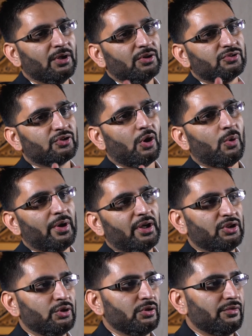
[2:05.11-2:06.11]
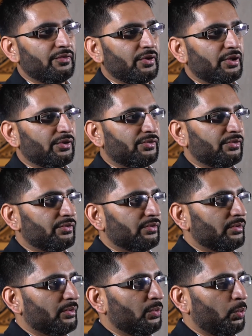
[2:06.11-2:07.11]
So in universe
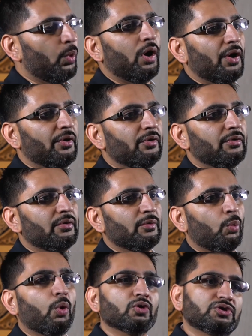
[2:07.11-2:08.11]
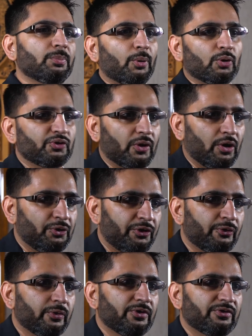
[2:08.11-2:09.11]
1, water boils at 100
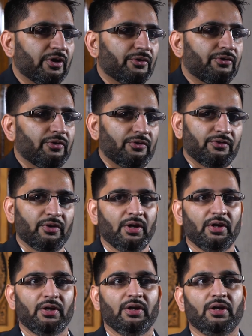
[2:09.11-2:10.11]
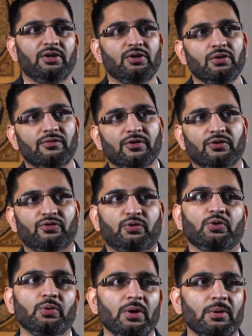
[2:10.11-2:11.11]
degrees Celsius. In universe
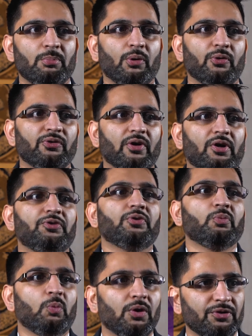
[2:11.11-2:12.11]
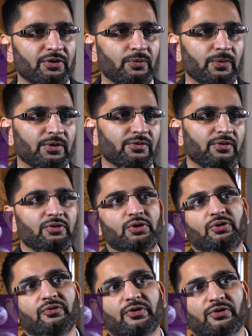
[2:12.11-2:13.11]
2, it boils at 101 degrees. And in
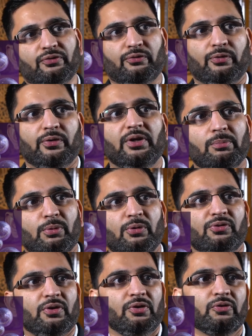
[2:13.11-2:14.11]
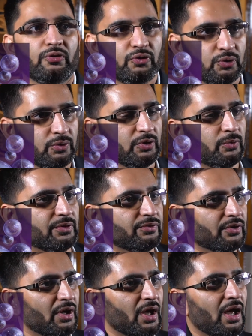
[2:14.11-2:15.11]
universe 3, it boils at 102
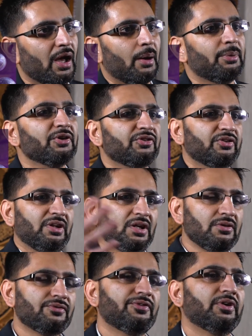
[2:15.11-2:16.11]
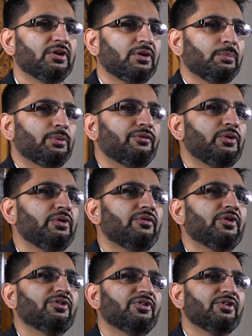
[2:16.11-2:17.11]
degrees. And because there's an infinite number of
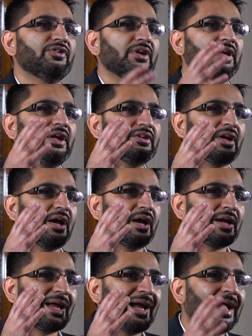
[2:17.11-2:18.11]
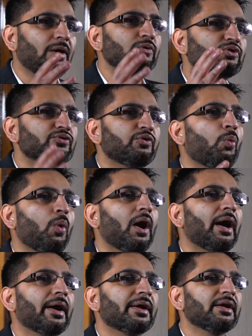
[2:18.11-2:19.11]
universes, it accounts for
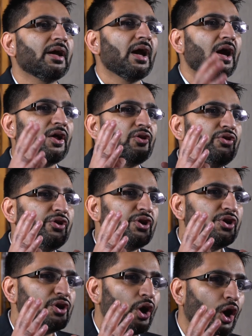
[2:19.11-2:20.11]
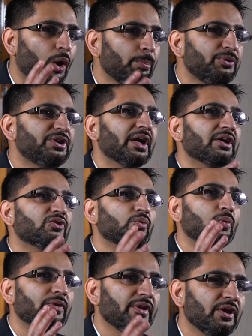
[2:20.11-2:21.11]
why the objects
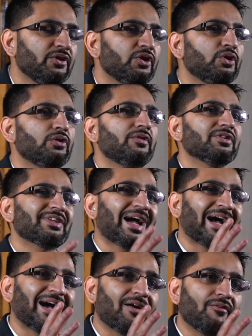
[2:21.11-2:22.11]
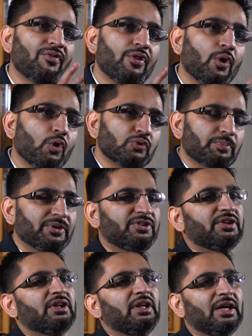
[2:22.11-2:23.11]
within the universe have those
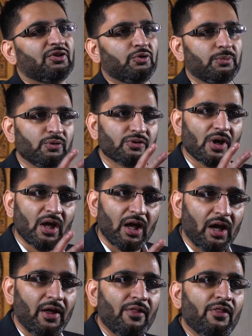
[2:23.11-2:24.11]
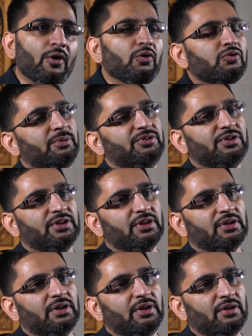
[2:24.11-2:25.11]
particular attributes and those
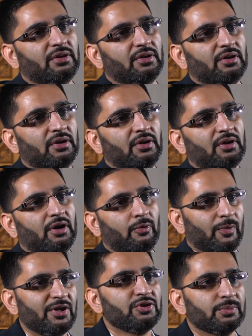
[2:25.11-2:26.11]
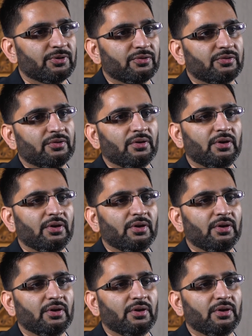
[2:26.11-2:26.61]
particular arrangements.